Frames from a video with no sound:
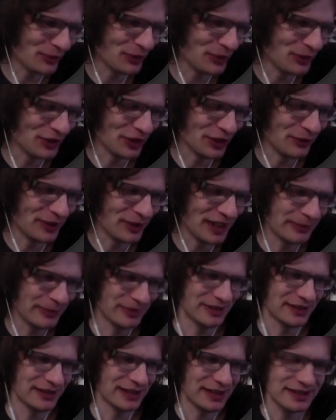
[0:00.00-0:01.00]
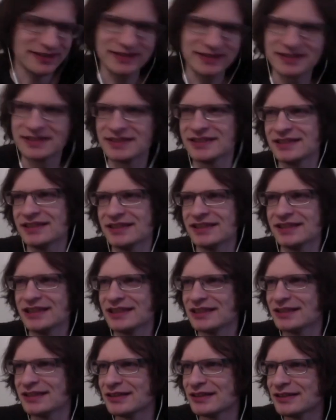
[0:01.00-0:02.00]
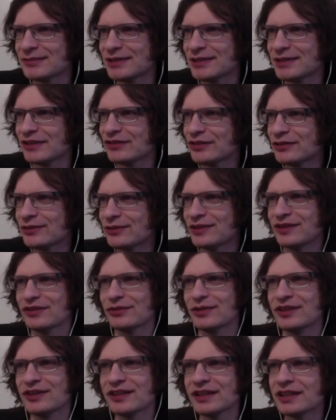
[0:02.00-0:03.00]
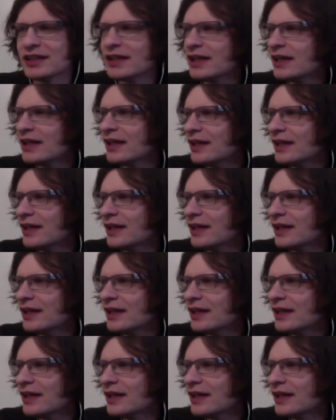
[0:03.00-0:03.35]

we all know what happened next in March 2020.